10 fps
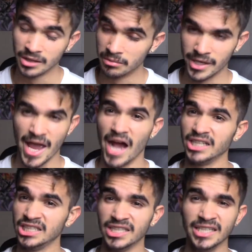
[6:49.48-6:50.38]
Well, yeah,
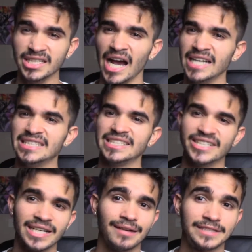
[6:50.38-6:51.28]
cheese, I
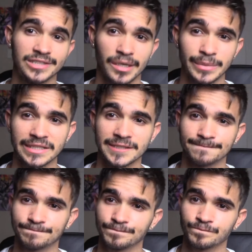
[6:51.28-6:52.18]
still haven't stopped eating.
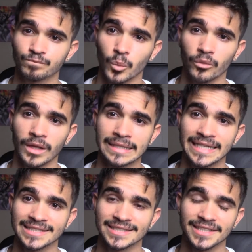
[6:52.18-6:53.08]

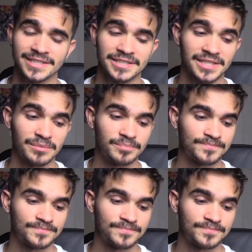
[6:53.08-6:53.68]
That's the next step.